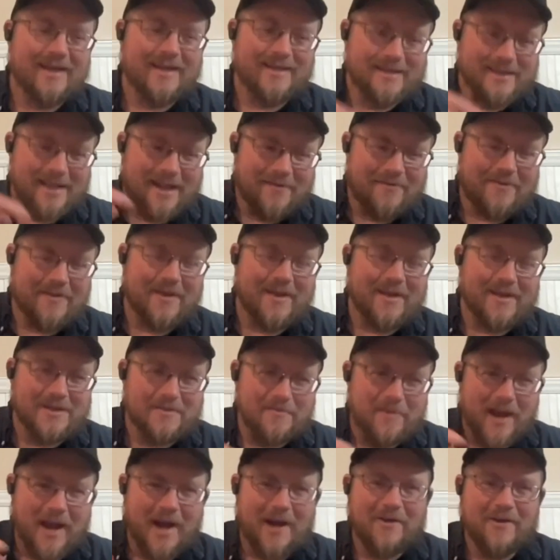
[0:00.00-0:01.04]
it's definitely a
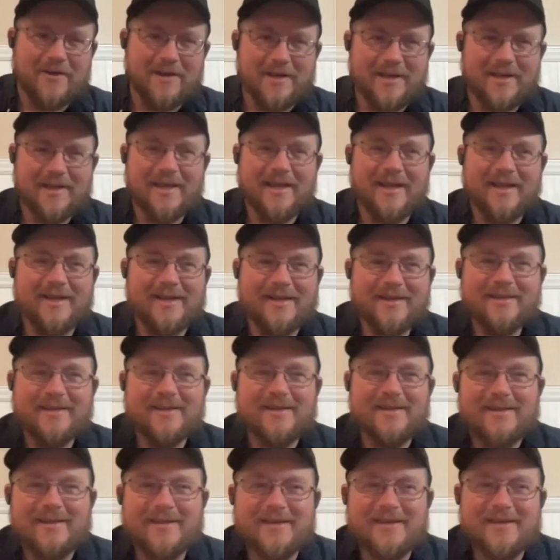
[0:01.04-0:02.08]
spiral you can get
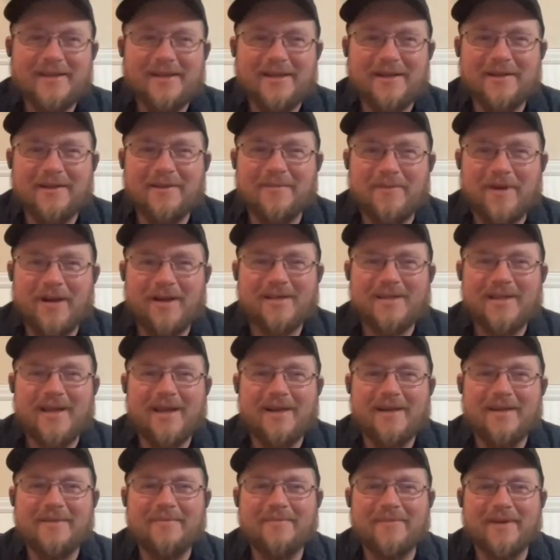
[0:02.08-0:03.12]
bogged
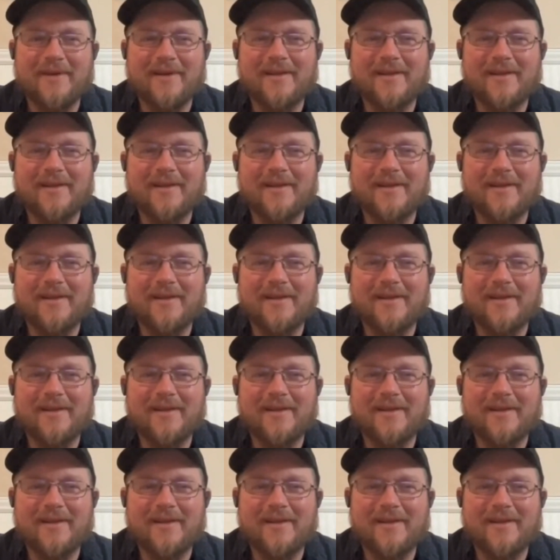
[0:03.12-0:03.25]
down in, but